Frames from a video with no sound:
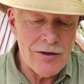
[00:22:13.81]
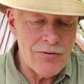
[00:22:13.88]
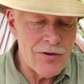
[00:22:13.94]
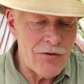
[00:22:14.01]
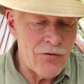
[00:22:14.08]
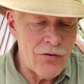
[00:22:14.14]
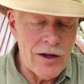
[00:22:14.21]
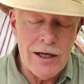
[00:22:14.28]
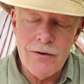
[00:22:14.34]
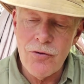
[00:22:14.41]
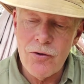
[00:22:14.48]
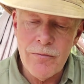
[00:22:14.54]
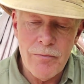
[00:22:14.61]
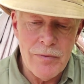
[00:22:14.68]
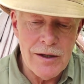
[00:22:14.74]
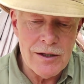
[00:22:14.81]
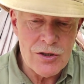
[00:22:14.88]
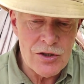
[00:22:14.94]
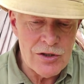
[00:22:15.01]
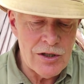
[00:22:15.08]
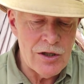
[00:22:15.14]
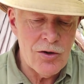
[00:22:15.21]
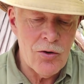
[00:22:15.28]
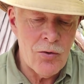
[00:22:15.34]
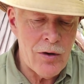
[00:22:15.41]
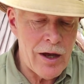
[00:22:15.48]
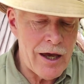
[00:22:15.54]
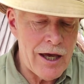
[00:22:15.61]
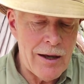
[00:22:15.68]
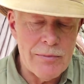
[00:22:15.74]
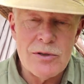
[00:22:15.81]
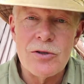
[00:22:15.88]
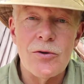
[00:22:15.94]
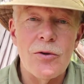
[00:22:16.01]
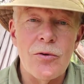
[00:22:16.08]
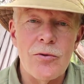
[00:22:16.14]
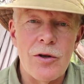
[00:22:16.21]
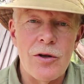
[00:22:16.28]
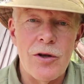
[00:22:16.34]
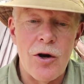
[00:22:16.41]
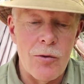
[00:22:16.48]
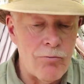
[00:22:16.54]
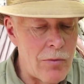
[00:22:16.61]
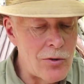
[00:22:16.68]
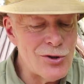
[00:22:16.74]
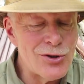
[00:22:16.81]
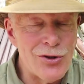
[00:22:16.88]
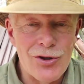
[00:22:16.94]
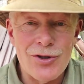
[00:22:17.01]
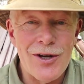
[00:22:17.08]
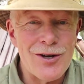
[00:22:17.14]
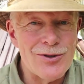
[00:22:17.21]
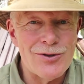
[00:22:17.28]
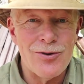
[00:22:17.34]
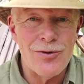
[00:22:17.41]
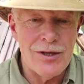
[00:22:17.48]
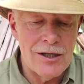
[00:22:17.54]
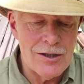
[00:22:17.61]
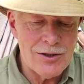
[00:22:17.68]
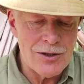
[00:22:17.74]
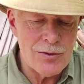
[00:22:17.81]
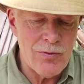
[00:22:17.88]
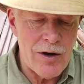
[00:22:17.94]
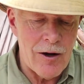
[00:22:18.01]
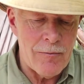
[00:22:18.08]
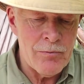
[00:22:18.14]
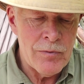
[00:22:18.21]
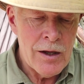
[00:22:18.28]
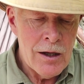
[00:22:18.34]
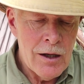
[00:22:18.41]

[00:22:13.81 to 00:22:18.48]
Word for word: That the flavor is still absolutely there. Most of the texture is as well.